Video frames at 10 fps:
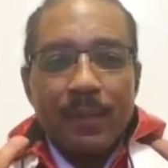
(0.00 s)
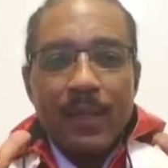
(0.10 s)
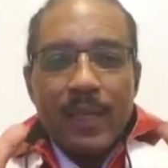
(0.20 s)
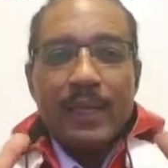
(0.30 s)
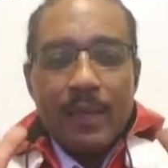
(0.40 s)

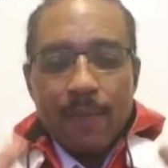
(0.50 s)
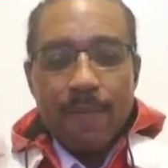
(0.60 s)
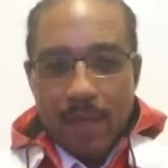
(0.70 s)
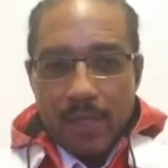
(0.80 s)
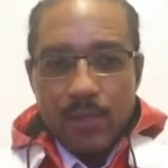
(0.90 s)
in their
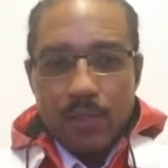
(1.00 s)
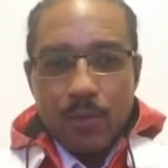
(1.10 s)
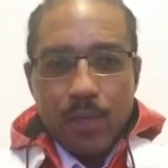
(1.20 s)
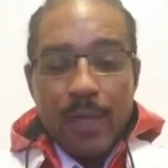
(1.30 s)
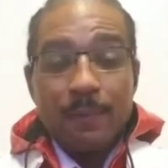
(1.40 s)
face,
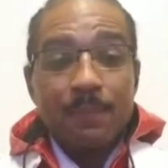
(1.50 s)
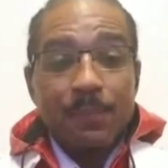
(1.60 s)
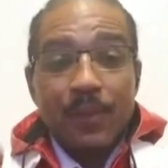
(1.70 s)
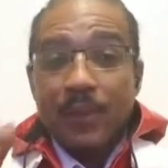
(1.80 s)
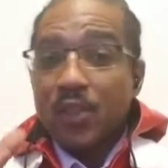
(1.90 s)
okay?
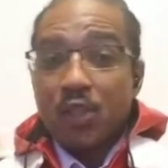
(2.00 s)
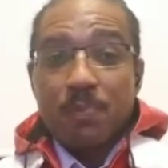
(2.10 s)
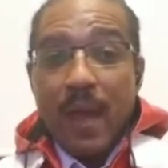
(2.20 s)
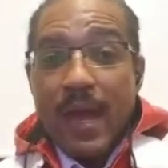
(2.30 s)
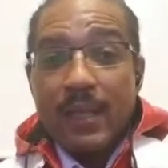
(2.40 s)

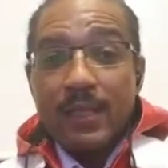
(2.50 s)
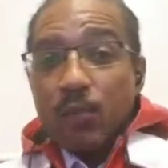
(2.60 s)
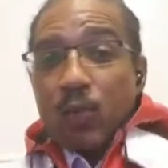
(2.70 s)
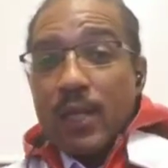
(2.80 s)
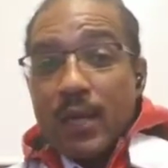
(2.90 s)

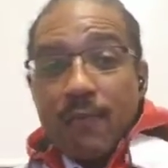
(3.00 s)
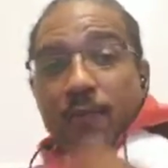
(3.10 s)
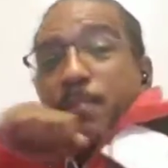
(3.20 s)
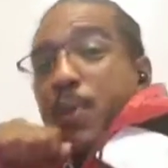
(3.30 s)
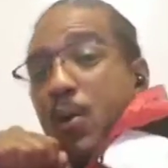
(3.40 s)
Smiling, whatever,
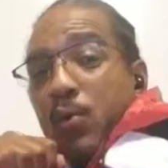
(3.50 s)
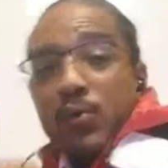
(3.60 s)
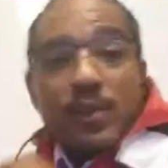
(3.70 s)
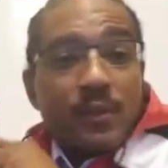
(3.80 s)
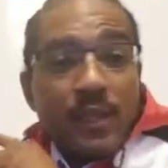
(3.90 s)

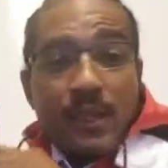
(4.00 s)
posing,